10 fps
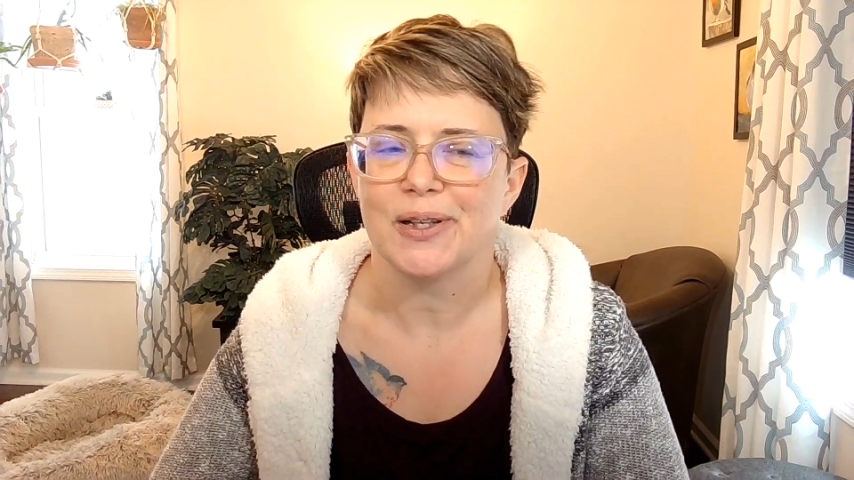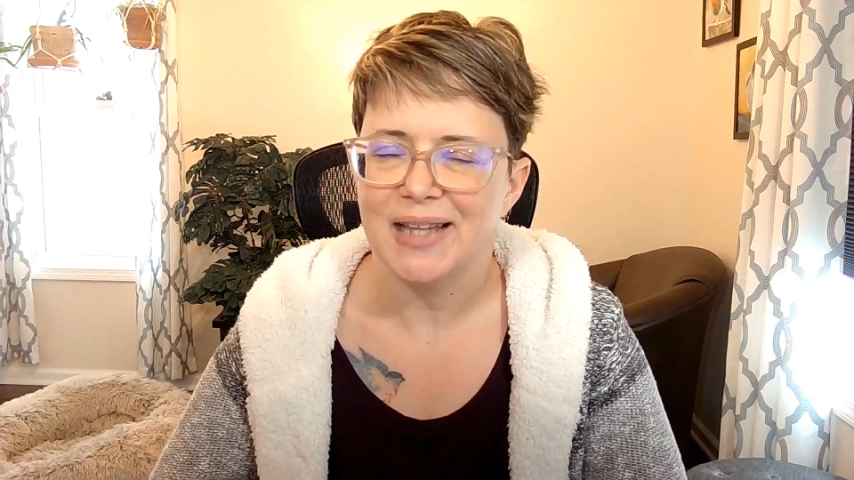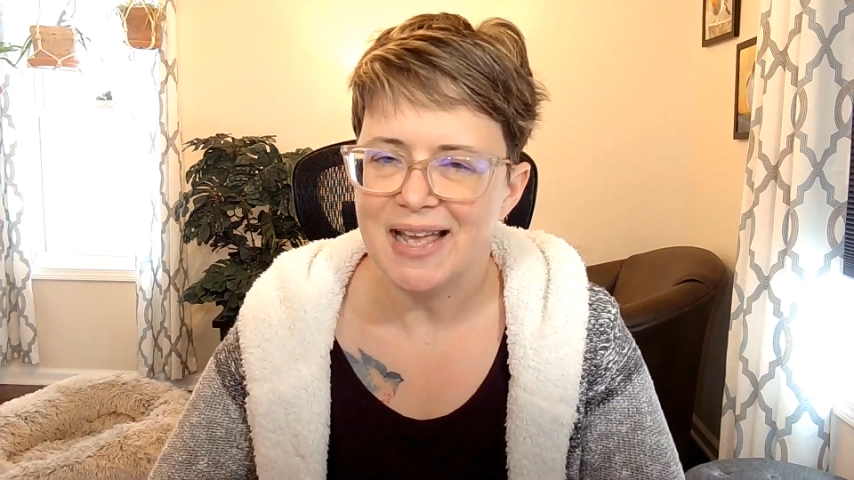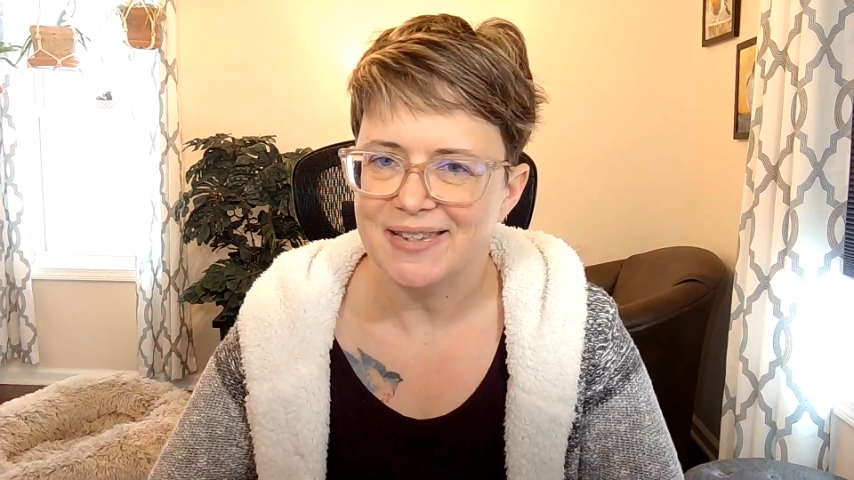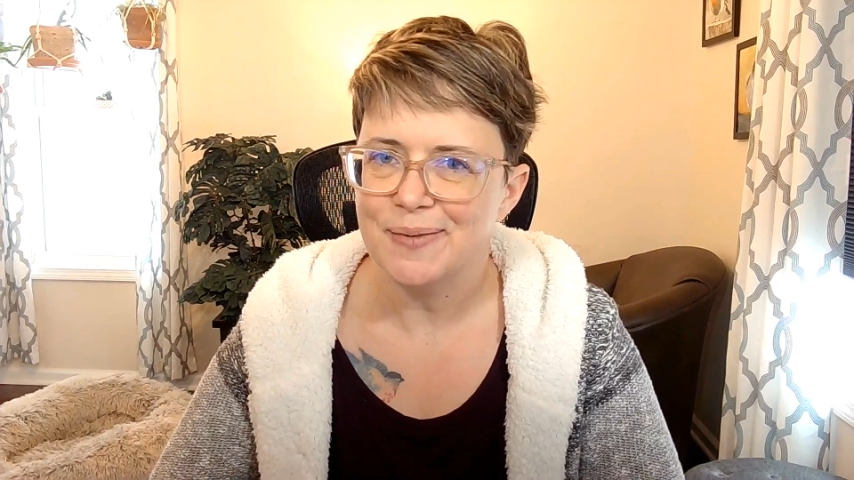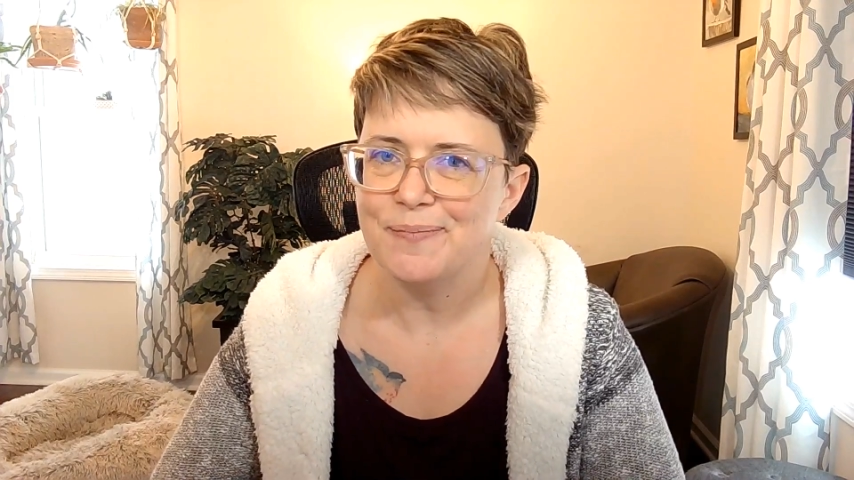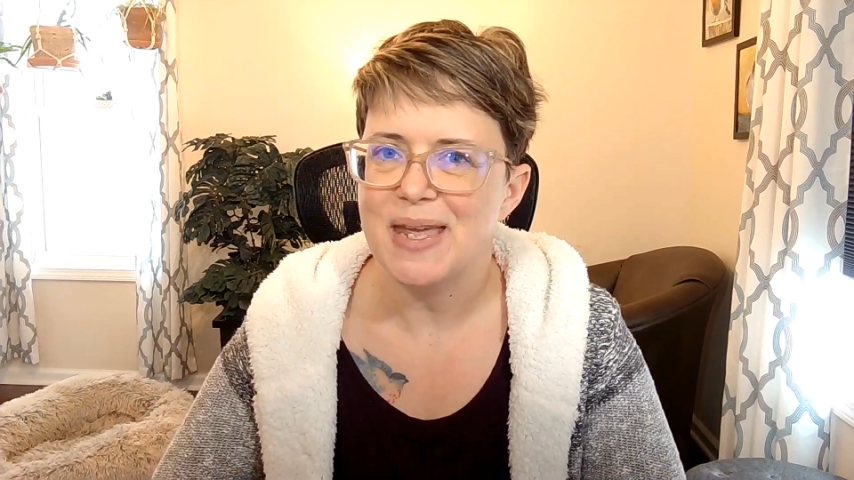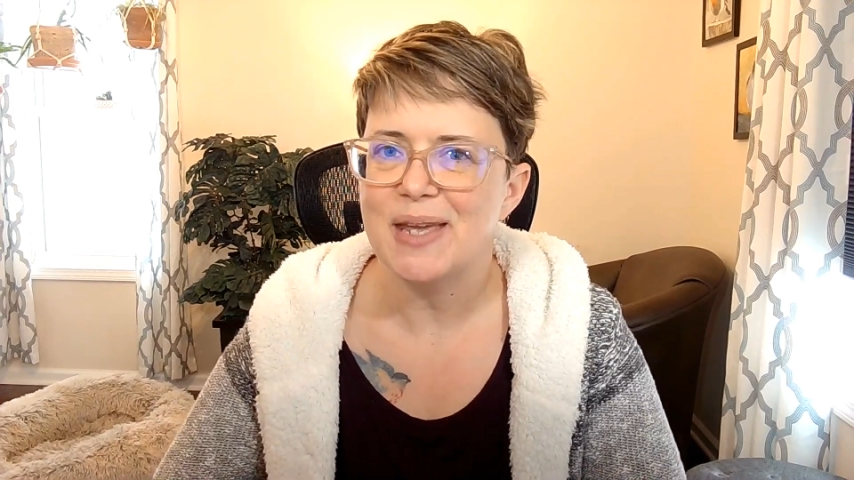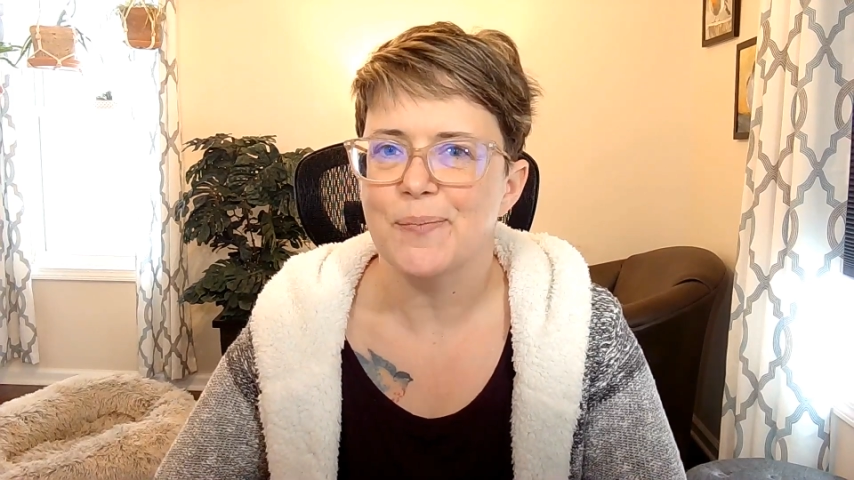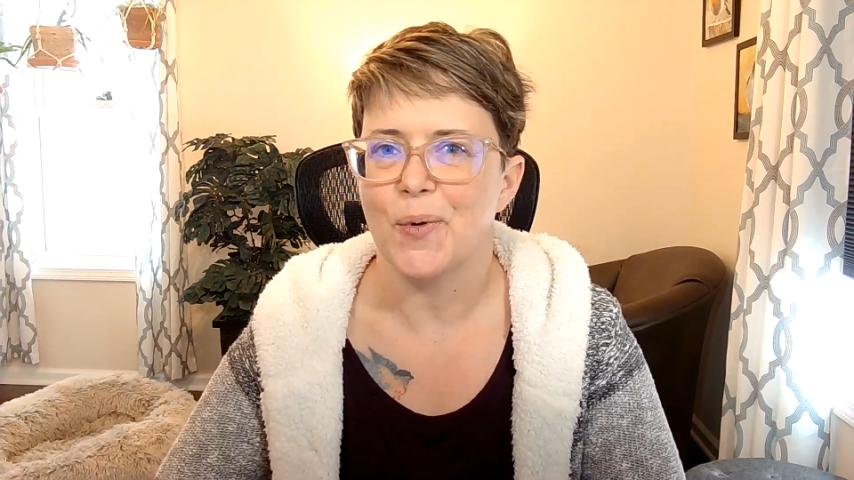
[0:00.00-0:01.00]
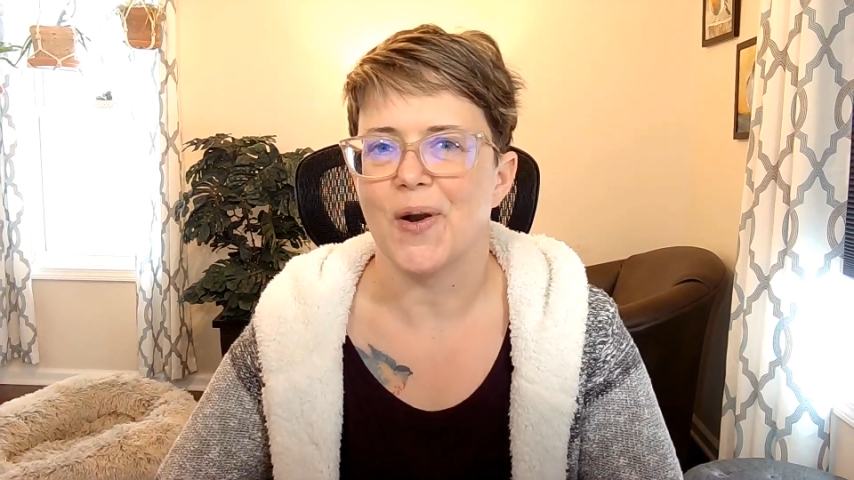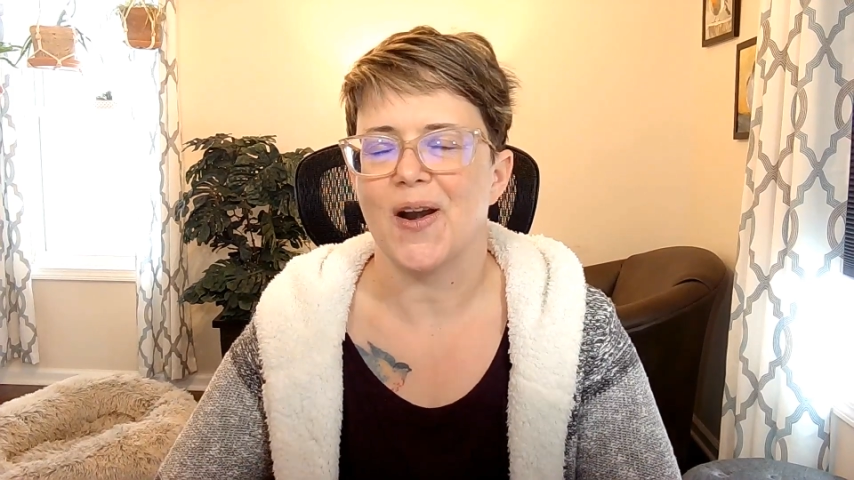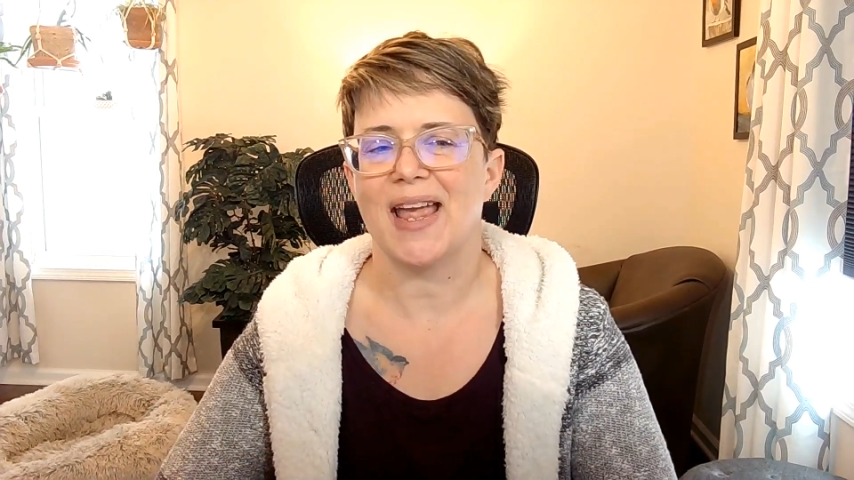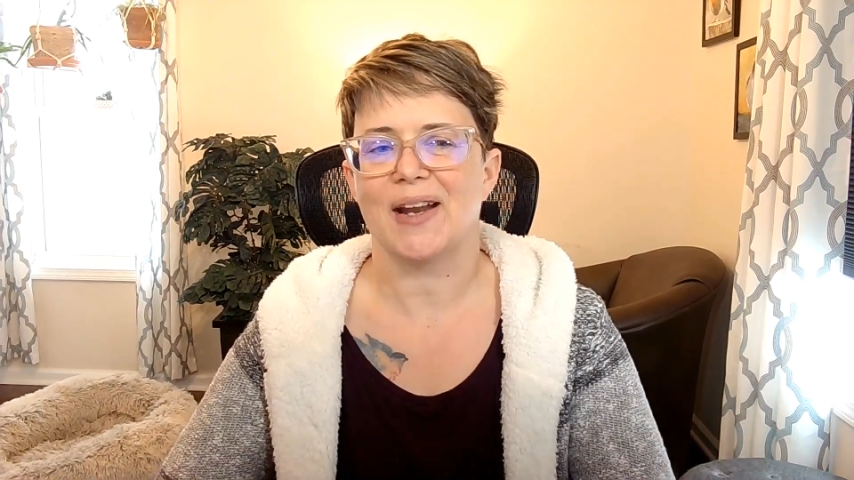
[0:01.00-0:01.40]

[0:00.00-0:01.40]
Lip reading: less, make more,